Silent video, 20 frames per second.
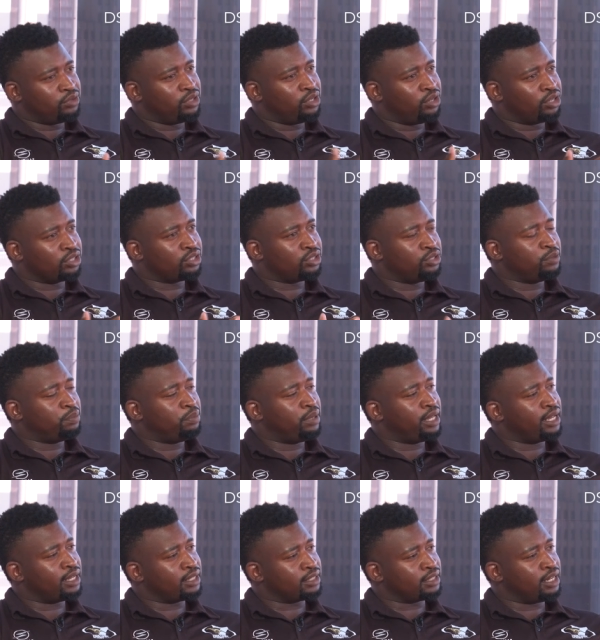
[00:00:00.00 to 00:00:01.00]
we lost two
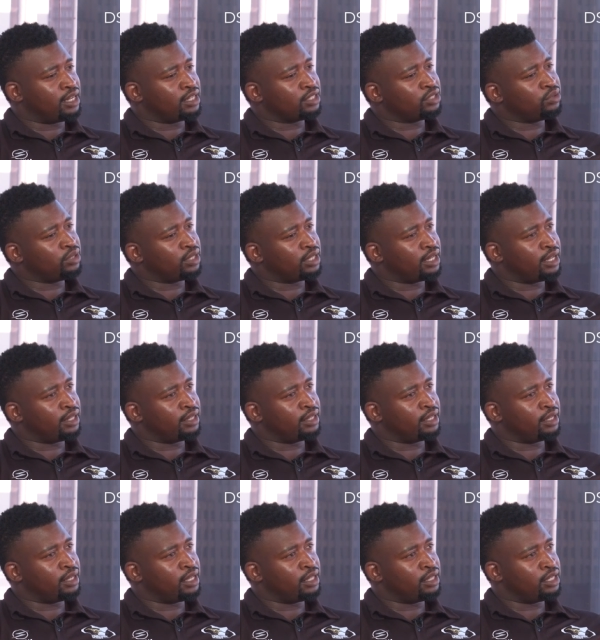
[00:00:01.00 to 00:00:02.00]
players last week at
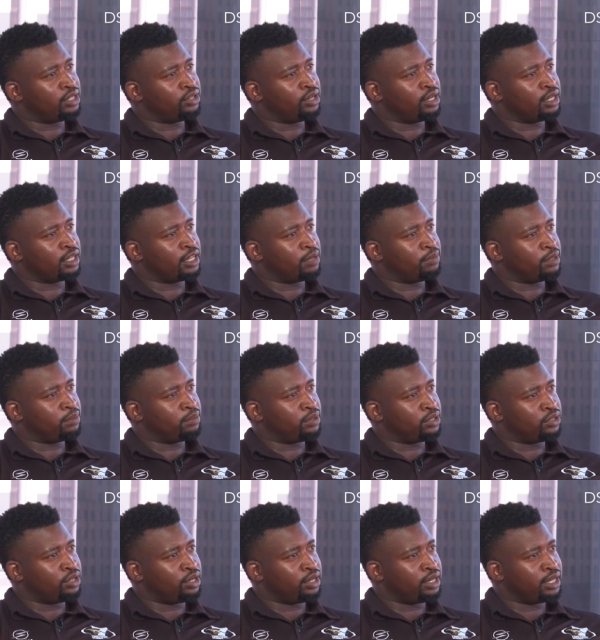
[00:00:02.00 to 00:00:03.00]
the, at the training camp in
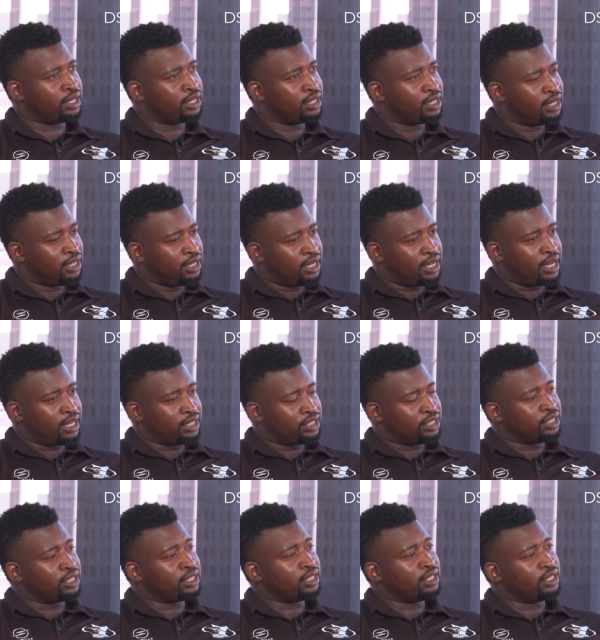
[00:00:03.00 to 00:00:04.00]
Pretoria. Uh,
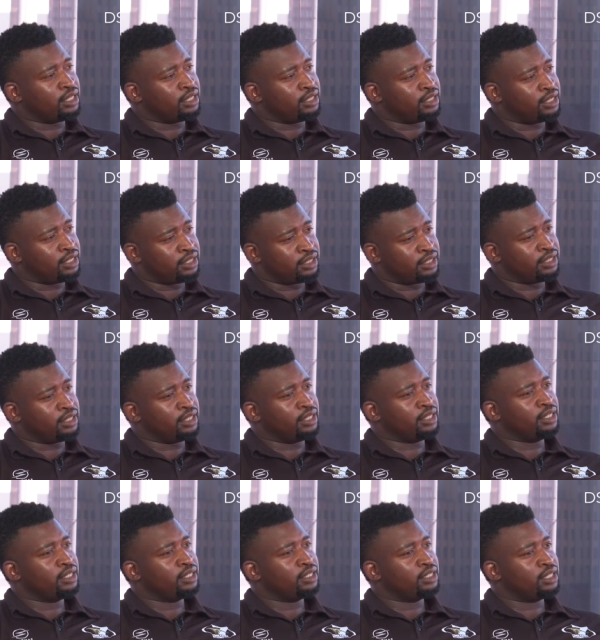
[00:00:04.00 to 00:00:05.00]
Shingi did his
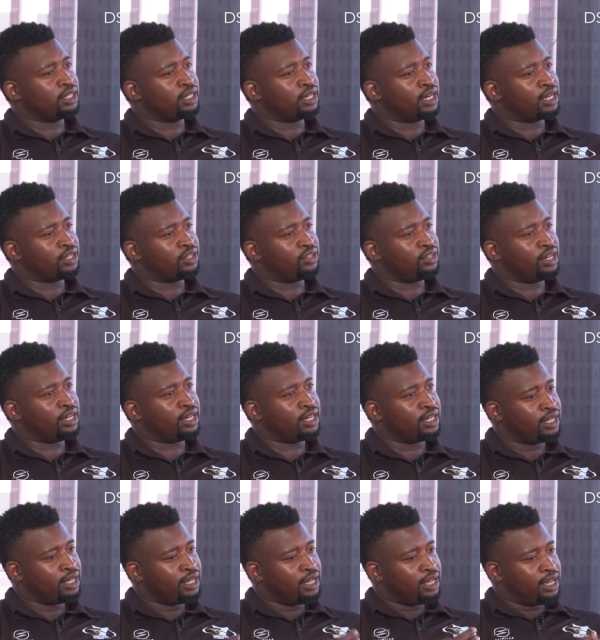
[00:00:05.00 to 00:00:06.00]
knee, Shingirai
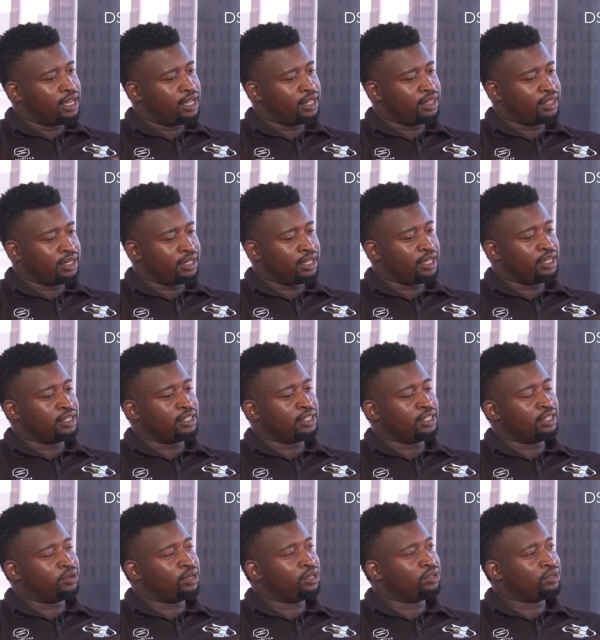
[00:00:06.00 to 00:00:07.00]
chair, and then
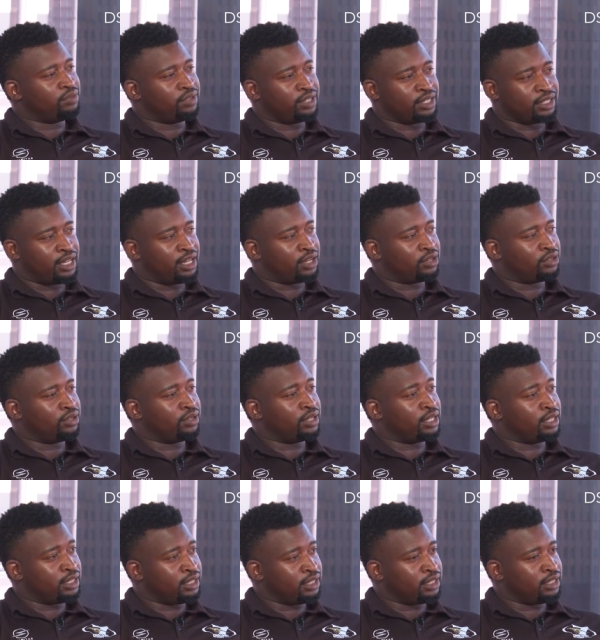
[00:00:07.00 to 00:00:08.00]
Eddie went over his ankle.
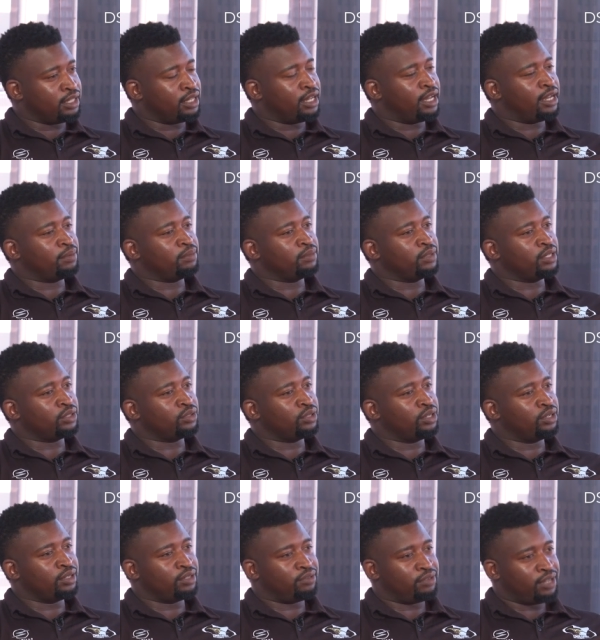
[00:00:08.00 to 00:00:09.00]
Eddie um, is
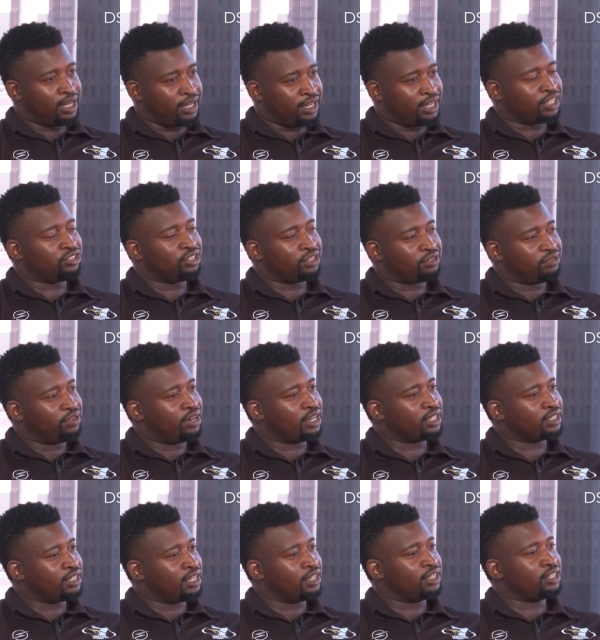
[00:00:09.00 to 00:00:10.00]
all electric
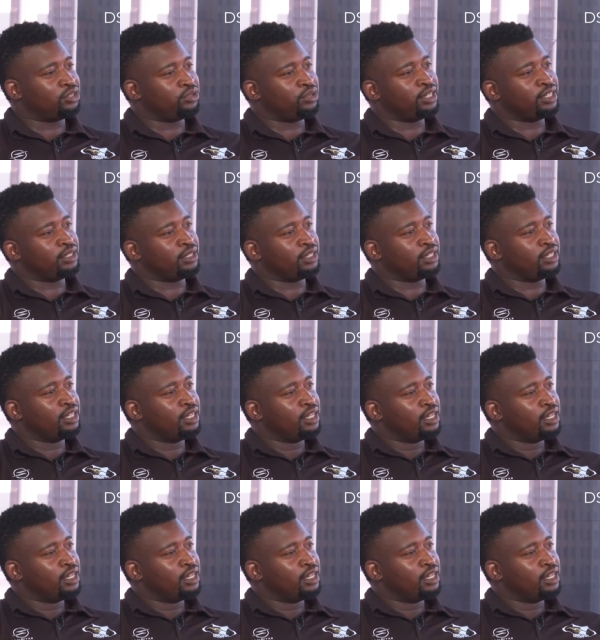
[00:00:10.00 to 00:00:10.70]
fast under 20.